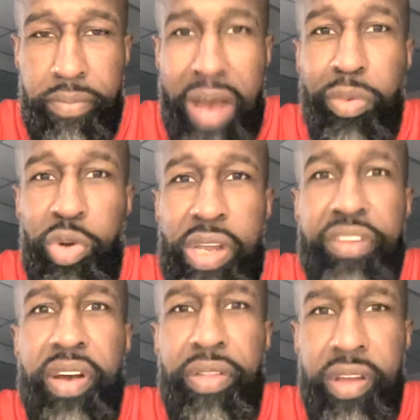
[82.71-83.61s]
I'm going to
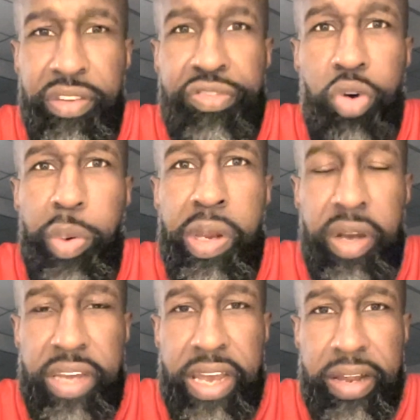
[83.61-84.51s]
retell his story
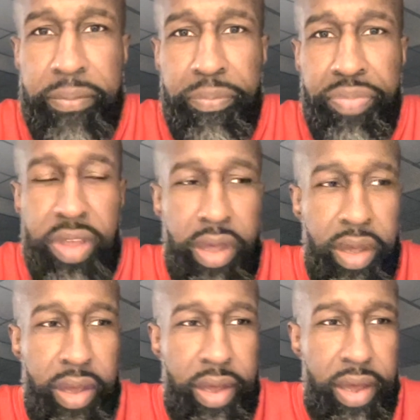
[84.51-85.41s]
again.
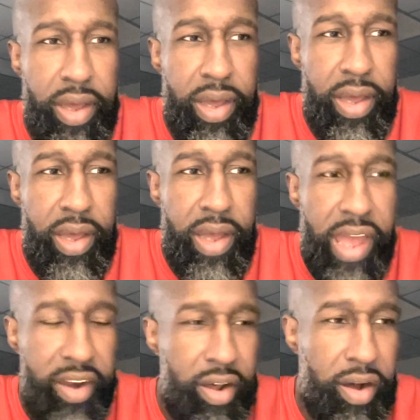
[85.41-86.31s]
And,